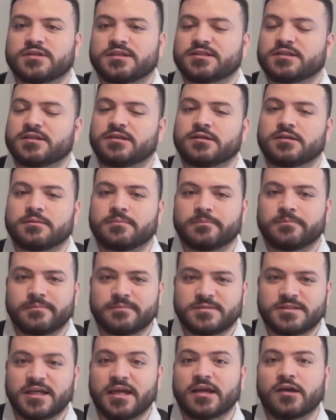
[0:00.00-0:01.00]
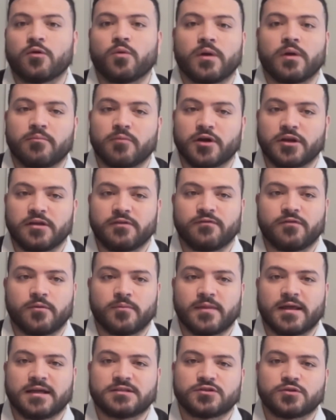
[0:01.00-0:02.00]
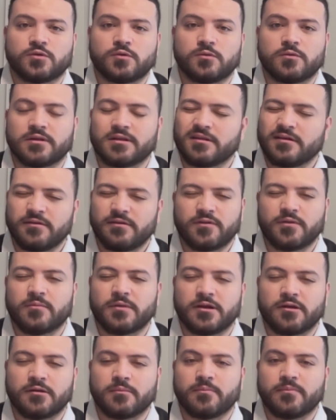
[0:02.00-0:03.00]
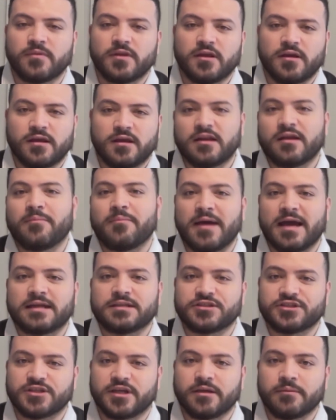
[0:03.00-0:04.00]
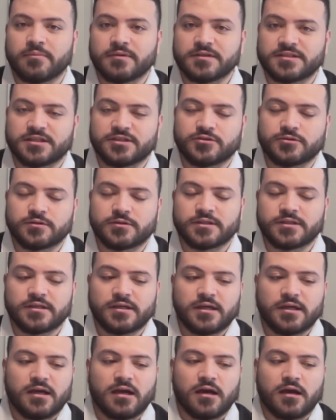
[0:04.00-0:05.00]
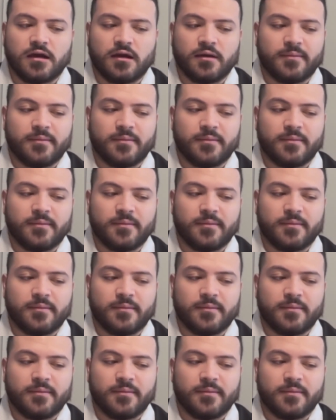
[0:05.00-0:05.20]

that's going to take away money from that school and leave them in a in a bad shape essentially uh,